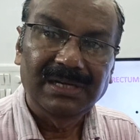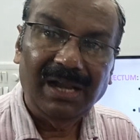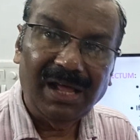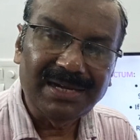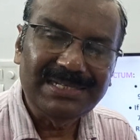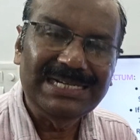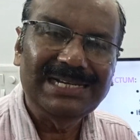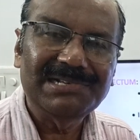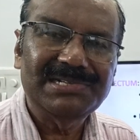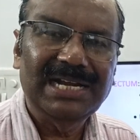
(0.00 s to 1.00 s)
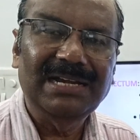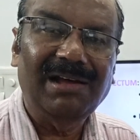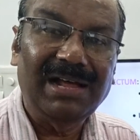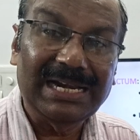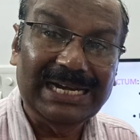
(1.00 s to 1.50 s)
large intestine
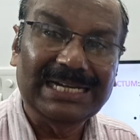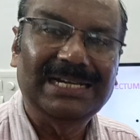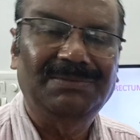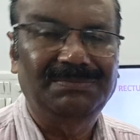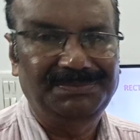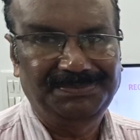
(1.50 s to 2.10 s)
or rectum.